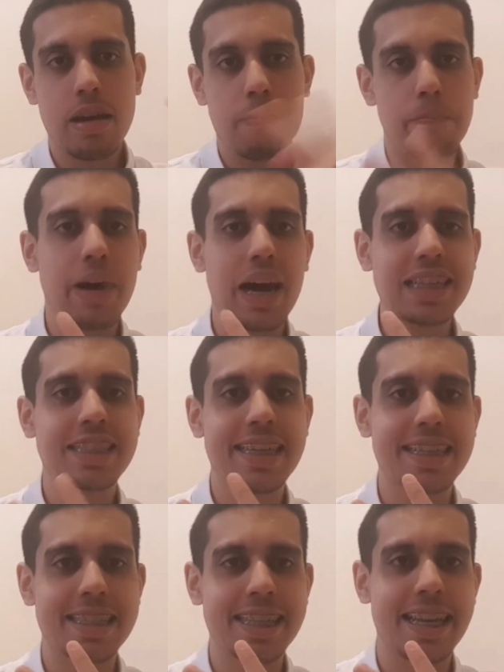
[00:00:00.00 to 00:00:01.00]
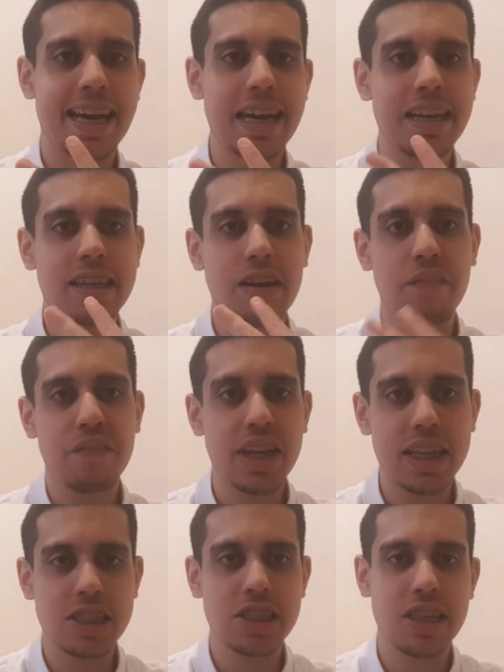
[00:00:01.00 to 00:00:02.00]
Manchester United have
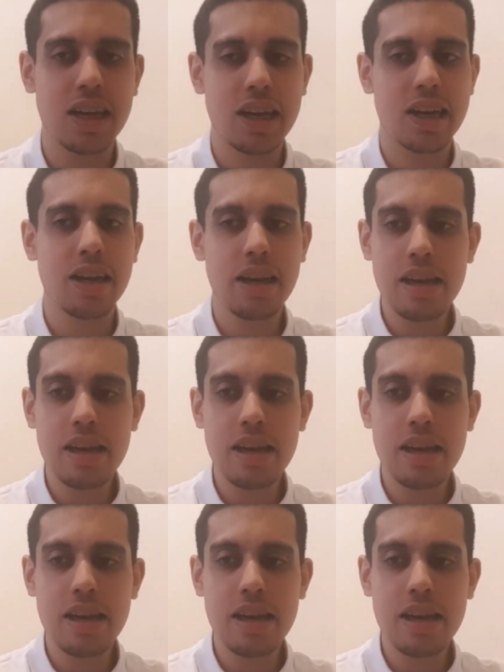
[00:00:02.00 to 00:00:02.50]
finished third.